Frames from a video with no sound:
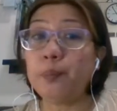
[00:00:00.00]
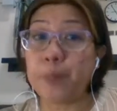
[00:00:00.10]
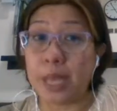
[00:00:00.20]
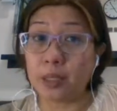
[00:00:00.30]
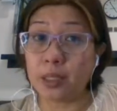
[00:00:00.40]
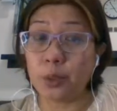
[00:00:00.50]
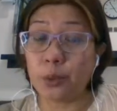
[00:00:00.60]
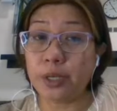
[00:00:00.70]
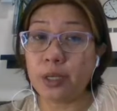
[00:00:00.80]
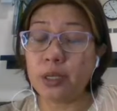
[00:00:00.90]
bits
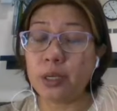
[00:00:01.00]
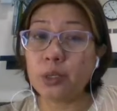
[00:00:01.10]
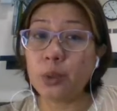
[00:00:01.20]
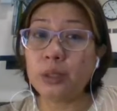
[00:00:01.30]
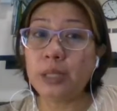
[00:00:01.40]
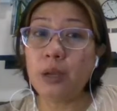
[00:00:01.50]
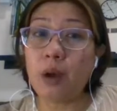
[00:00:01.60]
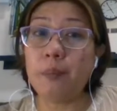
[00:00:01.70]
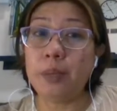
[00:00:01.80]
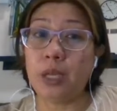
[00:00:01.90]
or the resulting
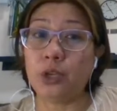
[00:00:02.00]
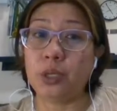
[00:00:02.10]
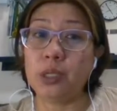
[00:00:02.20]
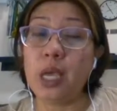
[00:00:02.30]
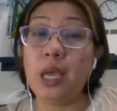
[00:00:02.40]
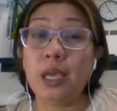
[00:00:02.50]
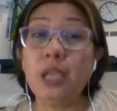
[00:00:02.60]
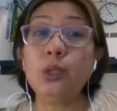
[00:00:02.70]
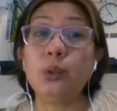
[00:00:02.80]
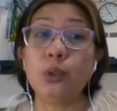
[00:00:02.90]
combinations
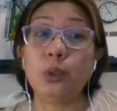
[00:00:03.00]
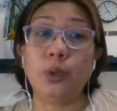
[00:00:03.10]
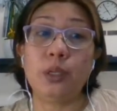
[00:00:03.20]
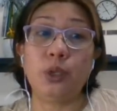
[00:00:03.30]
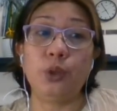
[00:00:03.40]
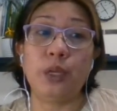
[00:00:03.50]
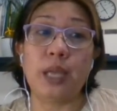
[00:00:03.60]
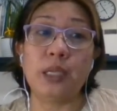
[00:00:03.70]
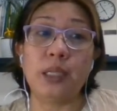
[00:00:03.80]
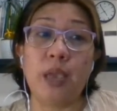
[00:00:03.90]
is also considered
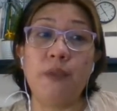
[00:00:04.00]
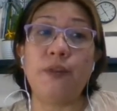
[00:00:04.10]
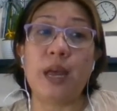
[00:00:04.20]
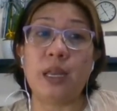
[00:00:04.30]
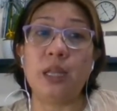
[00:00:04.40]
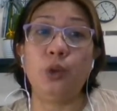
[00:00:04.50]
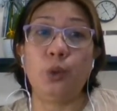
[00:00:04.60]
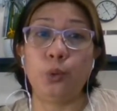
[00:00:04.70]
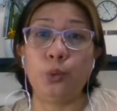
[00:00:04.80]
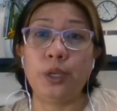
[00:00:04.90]
as a valid
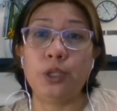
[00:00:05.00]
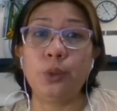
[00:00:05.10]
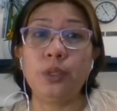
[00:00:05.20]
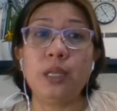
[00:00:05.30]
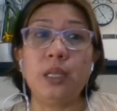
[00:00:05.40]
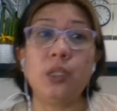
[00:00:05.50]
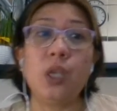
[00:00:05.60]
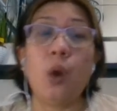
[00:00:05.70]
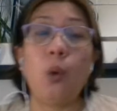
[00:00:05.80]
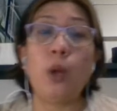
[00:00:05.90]
code word. So that is
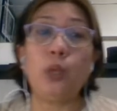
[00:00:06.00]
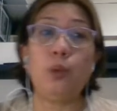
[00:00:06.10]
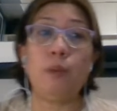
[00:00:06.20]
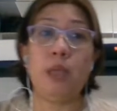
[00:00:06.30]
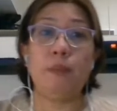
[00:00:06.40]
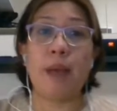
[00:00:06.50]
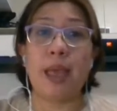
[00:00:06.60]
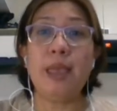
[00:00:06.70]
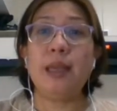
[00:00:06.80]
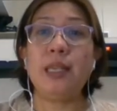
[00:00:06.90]
what we mean
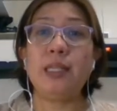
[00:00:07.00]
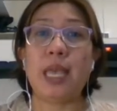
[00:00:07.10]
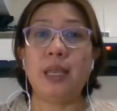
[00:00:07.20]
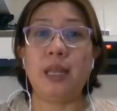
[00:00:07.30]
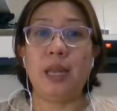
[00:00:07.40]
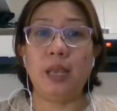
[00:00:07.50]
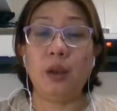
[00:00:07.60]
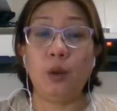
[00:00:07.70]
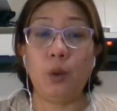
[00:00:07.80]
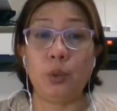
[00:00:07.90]
by cyclic
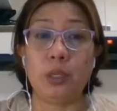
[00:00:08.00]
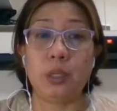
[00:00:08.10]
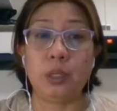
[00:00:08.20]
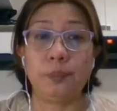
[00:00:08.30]
codes.